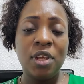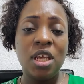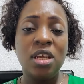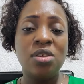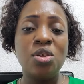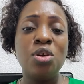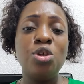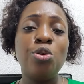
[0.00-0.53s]

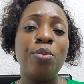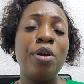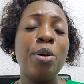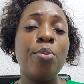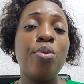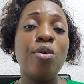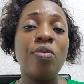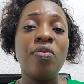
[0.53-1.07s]
He's going to
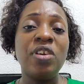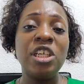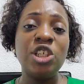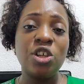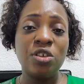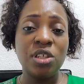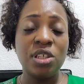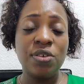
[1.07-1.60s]
make
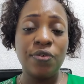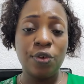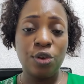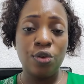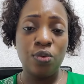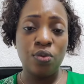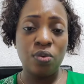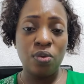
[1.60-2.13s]
provisions for
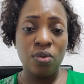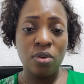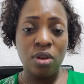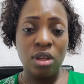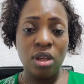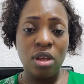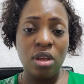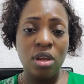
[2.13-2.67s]
you.
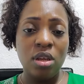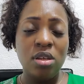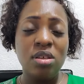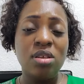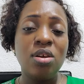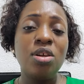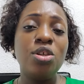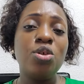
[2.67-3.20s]

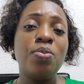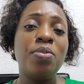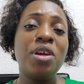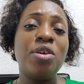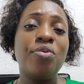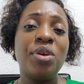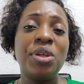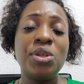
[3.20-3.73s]
He's going to
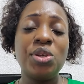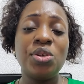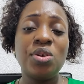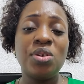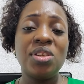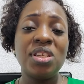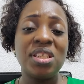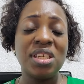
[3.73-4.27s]
make
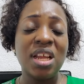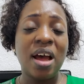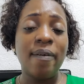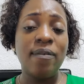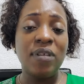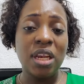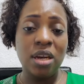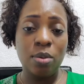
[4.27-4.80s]
resources
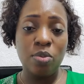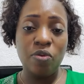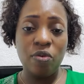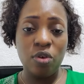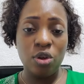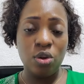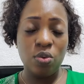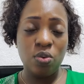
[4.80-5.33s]
available
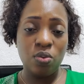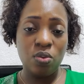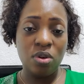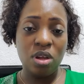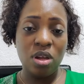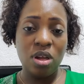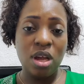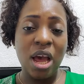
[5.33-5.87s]
for you.
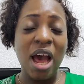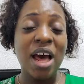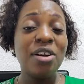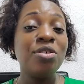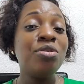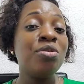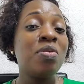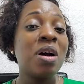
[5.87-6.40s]
I
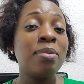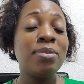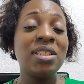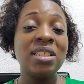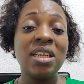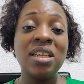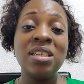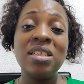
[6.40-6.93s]
don't know why I'm
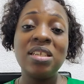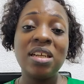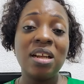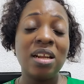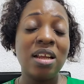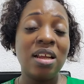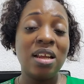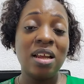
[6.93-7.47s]
saying this,
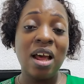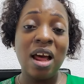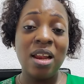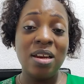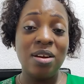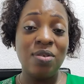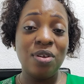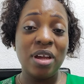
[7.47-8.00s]

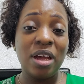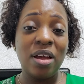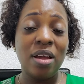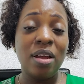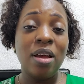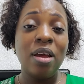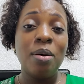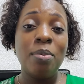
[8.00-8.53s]
hallelujah,
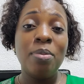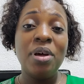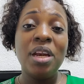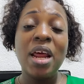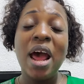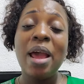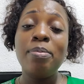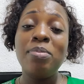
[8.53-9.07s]

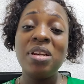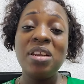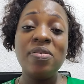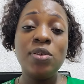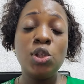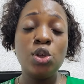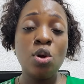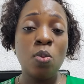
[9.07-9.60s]
but I
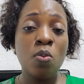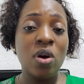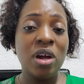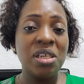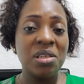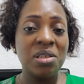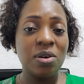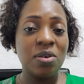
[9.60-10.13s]
believe
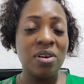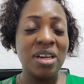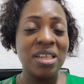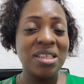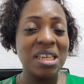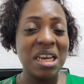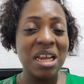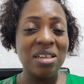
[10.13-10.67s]
someone is
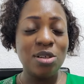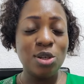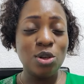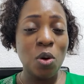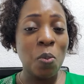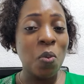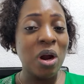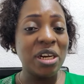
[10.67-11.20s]
connecting and
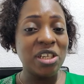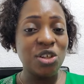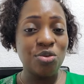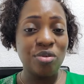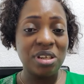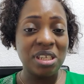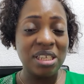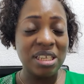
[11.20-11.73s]
someone is
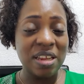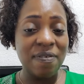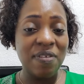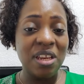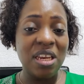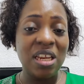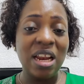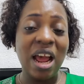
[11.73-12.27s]

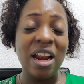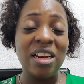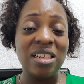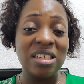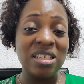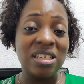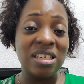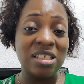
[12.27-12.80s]
receiving it, and
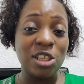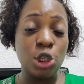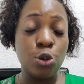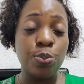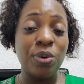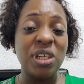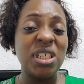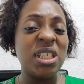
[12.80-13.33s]
it is a
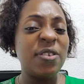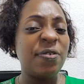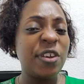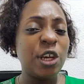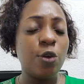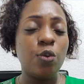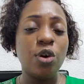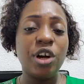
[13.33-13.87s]

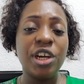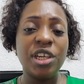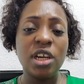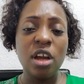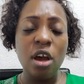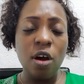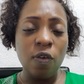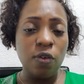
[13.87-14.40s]
specific word
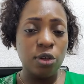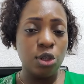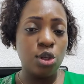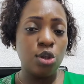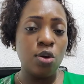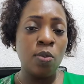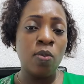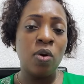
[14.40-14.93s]
for
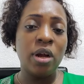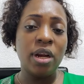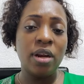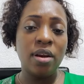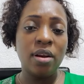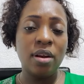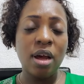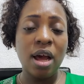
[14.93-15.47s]
someone.
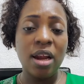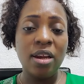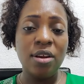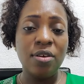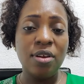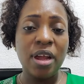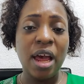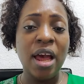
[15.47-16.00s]

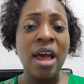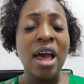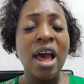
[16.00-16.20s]
Hallelujah.